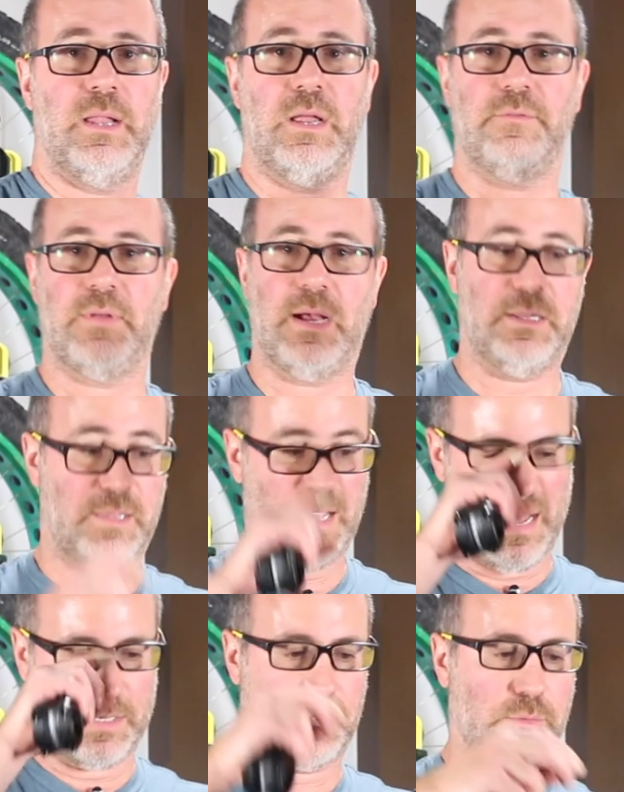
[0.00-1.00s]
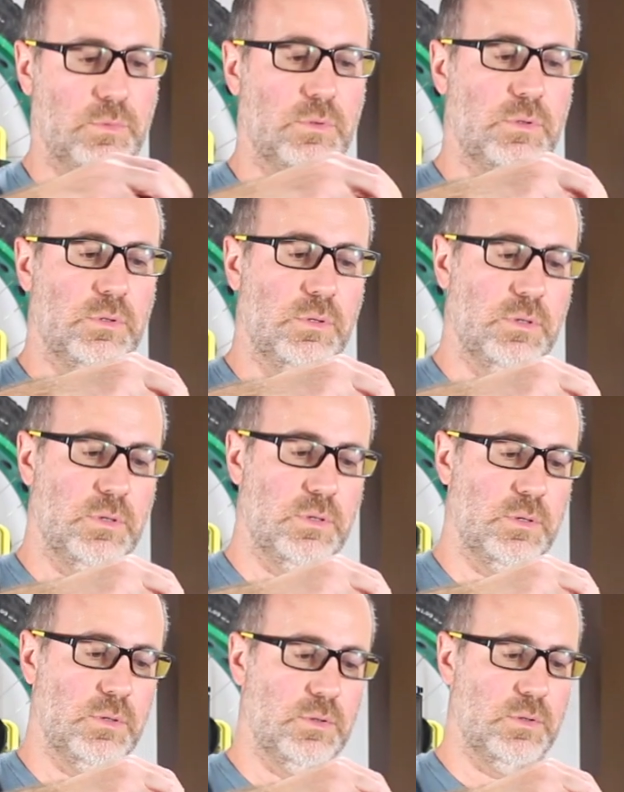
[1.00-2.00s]
and I've got the actual
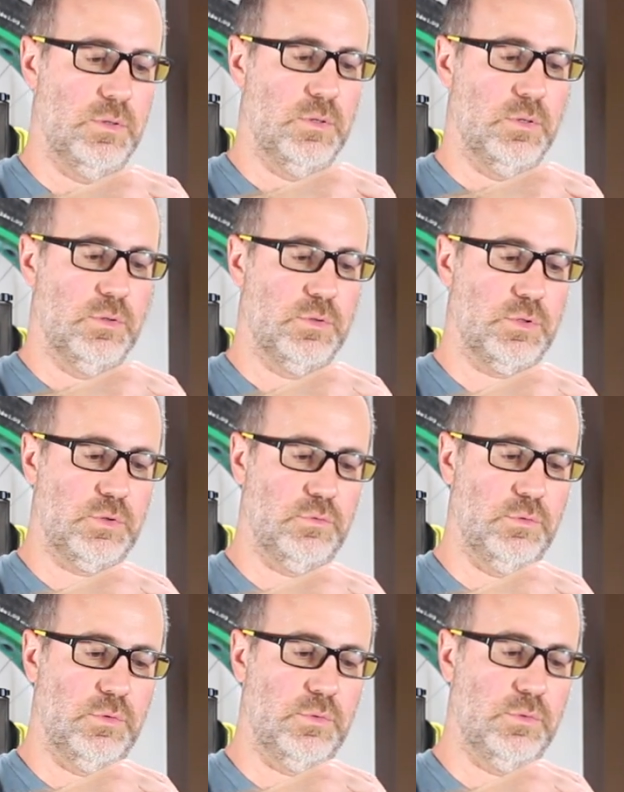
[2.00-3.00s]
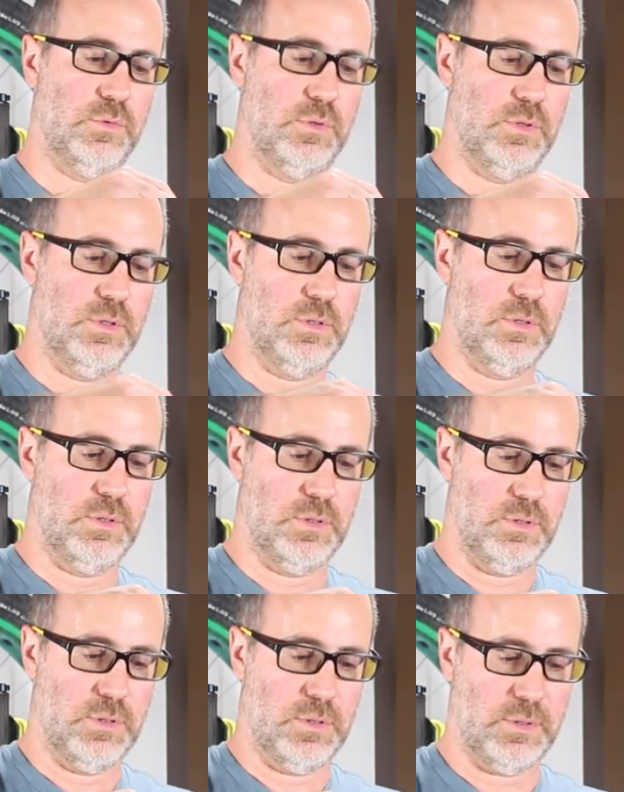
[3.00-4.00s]
screw
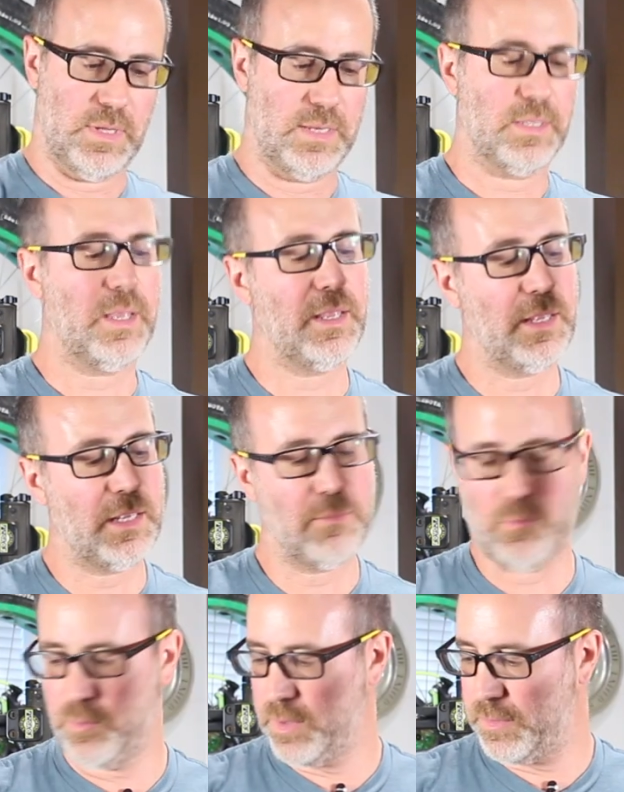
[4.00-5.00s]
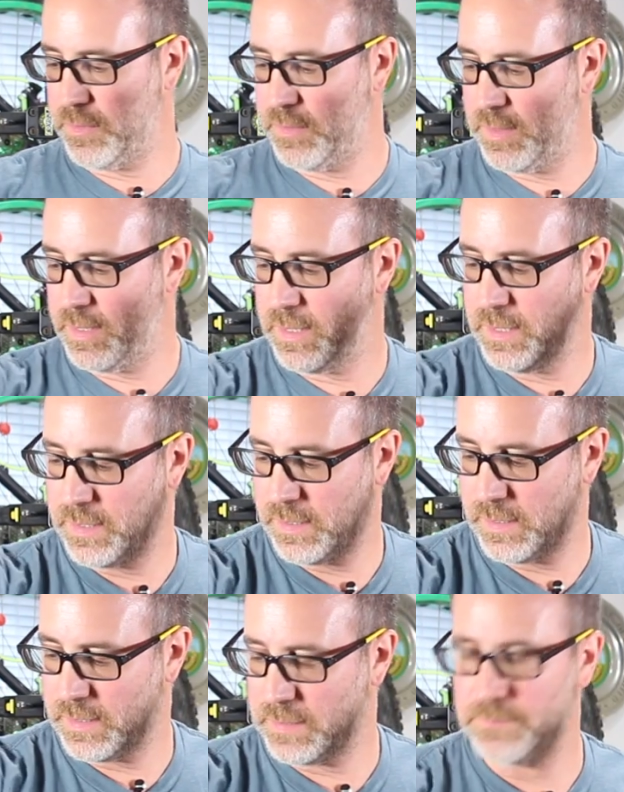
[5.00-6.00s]
that came with the,
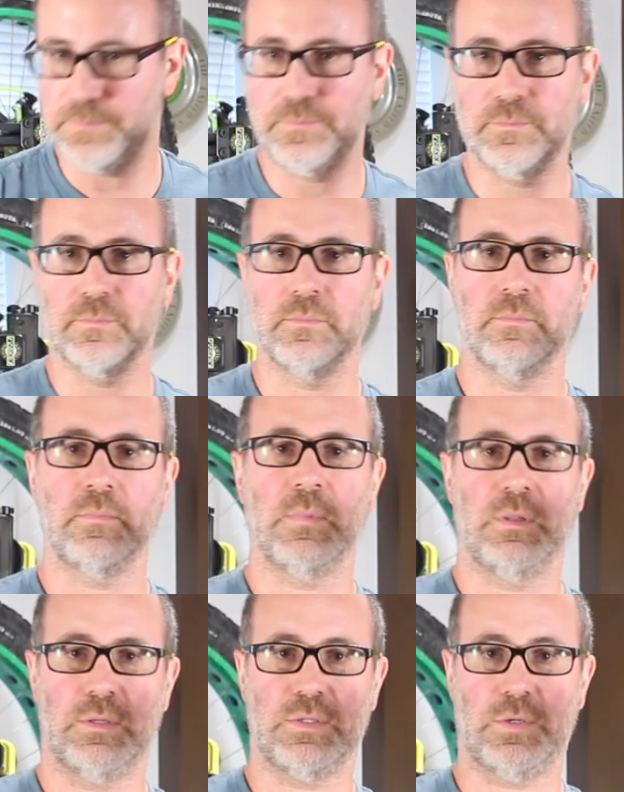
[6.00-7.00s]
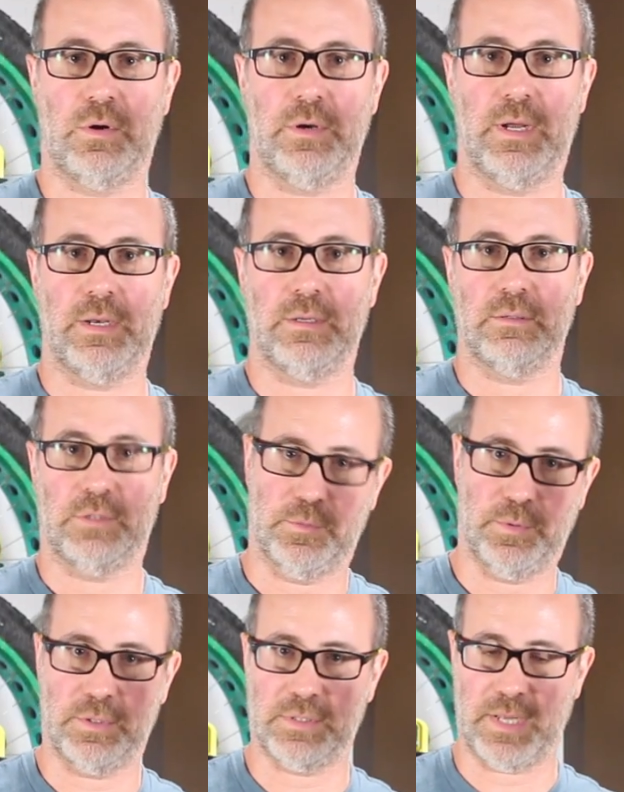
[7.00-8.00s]
um, the star nut. So
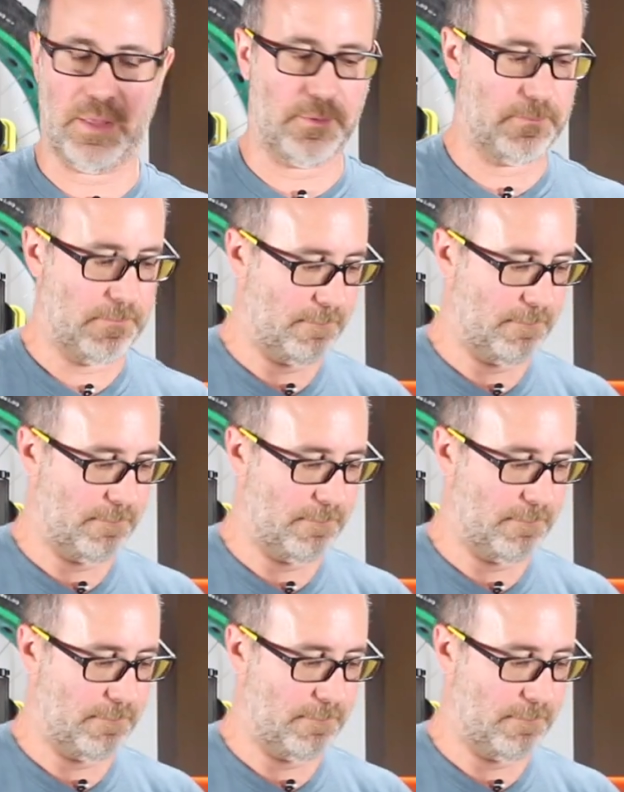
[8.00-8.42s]
let's put this together.